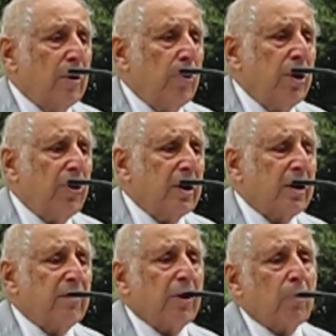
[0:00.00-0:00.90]
We think
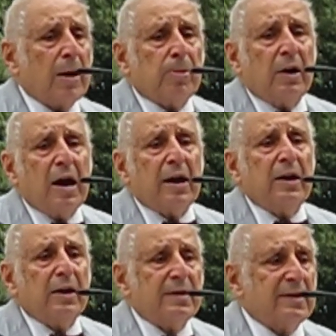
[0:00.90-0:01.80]
of the rebel
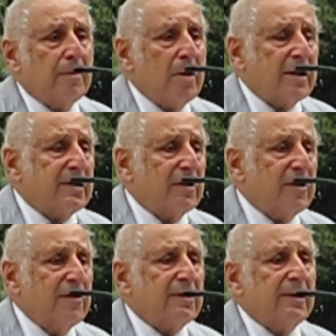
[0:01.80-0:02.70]
hotheads in
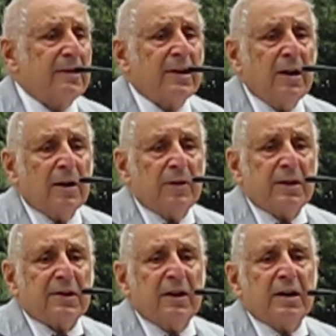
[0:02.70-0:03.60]
Massachusetts
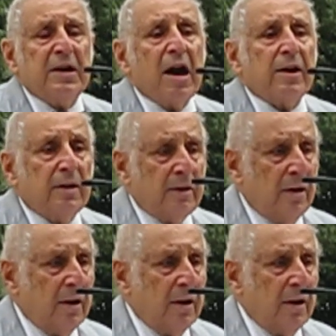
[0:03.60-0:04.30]
that ignited